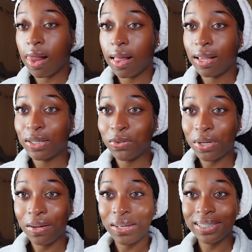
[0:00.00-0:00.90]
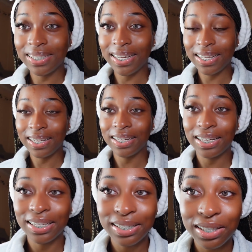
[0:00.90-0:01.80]
And the 12
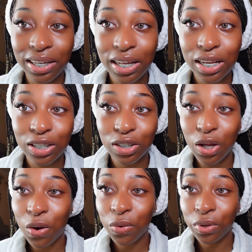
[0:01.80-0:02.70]
is looking so